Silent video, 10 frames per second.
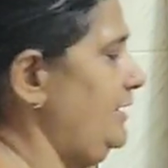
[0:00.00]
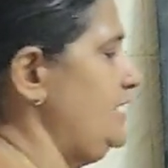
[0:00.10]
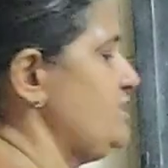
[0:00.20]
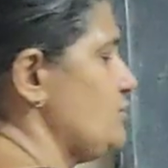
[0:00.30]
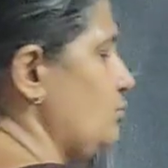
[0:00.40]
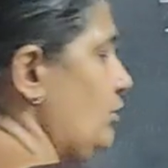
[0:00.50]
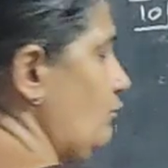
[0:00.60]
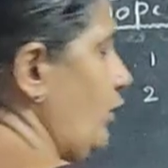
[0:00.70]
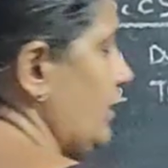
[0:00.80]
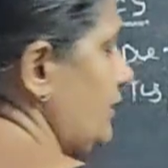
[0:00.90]
it is
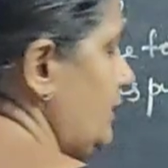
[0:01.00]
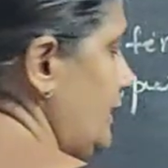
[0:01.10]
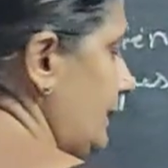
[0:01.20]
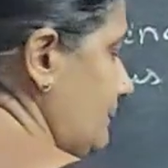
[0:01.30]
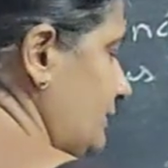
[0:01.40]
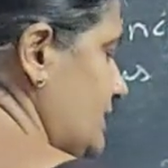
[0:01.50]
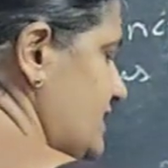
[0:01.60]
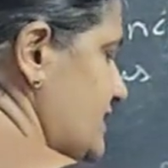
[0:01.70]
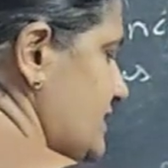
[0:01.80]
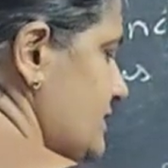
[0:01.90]
called what?
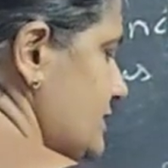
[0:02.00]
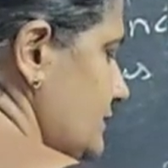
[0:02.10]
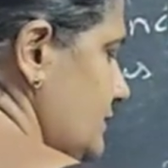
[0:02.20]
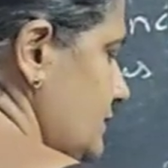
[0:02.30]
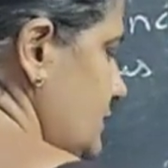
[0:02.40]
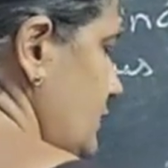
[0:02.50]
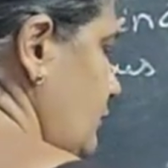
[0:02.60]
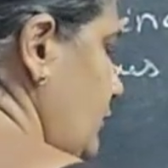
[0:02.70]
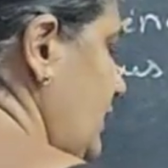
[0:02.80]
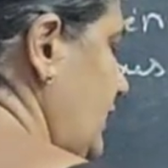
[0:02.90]
Numbers.
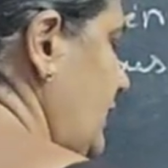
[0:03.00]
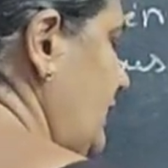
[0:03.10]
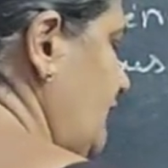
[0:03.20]
We can